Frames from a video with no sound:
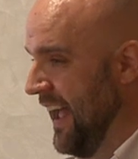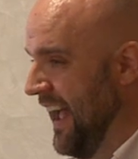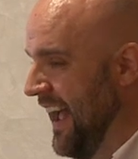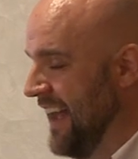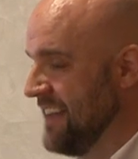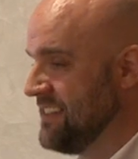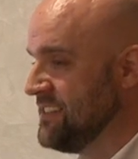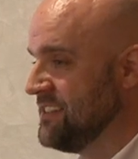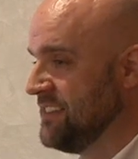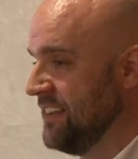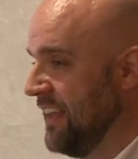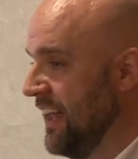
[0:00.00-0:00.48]

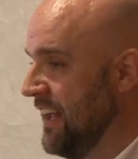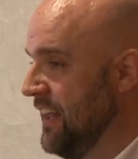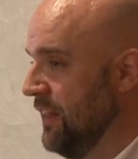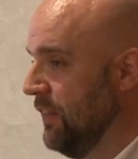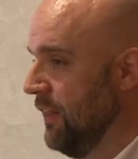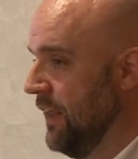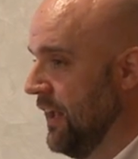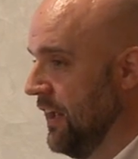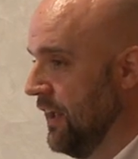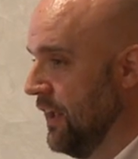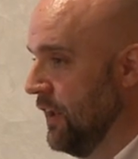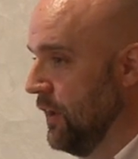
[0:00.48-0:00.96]
It
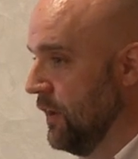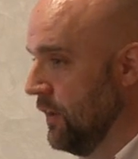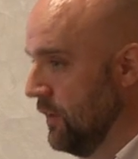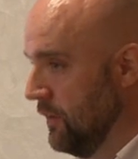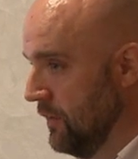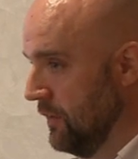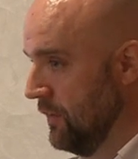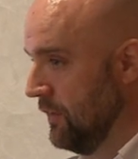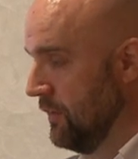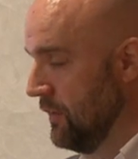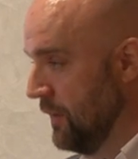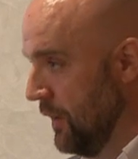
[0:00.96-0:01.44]
slightly
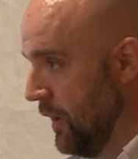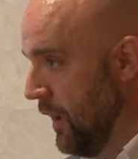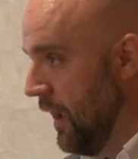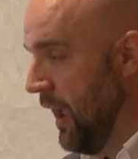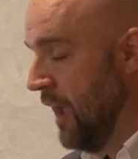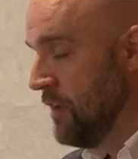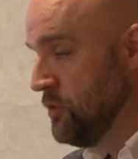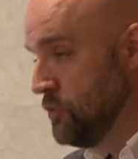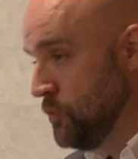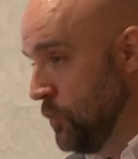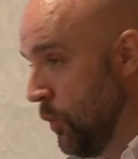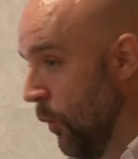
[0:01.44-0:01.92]

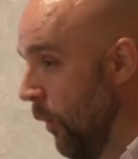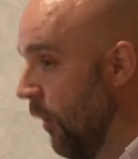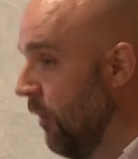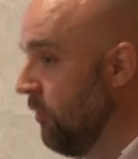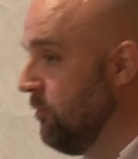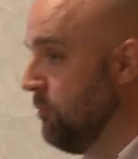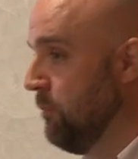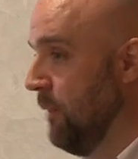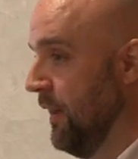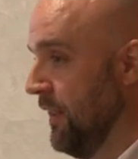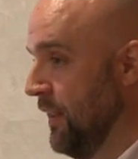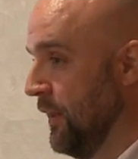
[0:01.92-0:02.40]
is
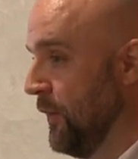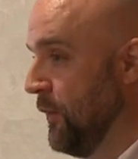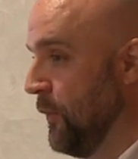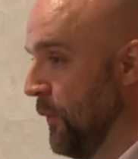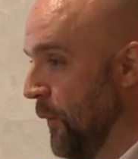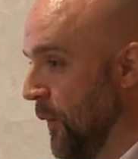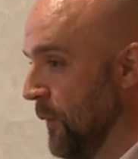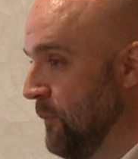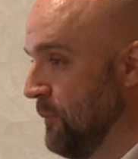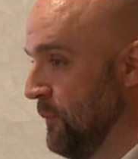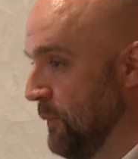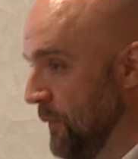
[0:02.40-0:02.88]
dwarfed by the
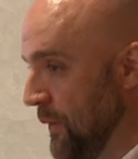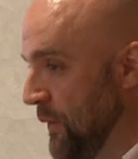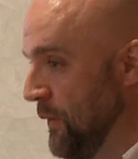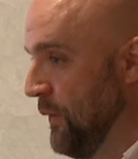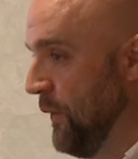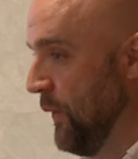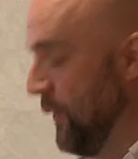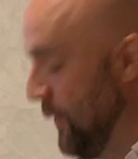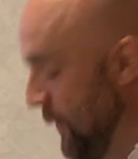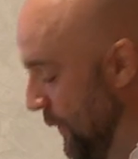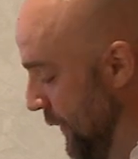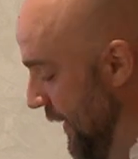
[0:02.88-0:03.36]
Co-op. We're
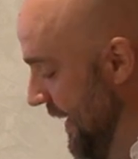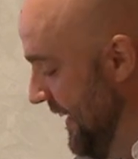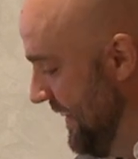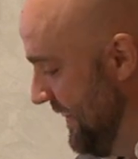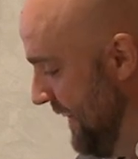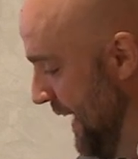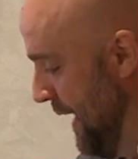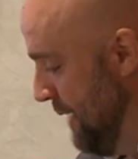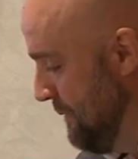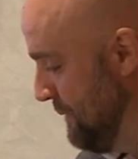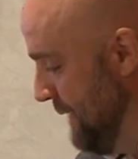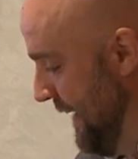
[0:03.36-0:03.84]
not quite
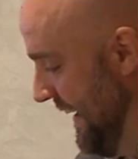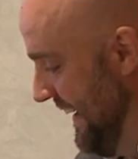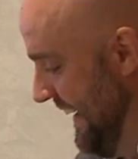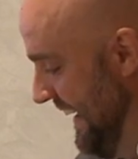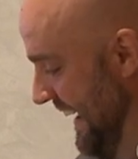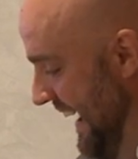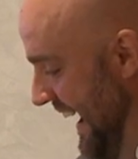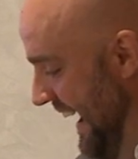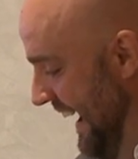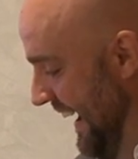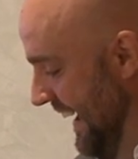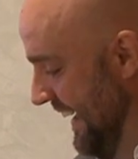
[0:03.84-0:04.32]
that big
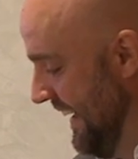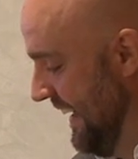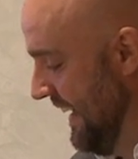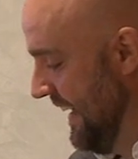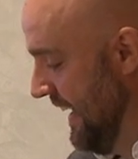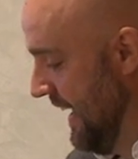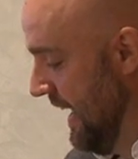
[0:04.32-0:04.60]
yet.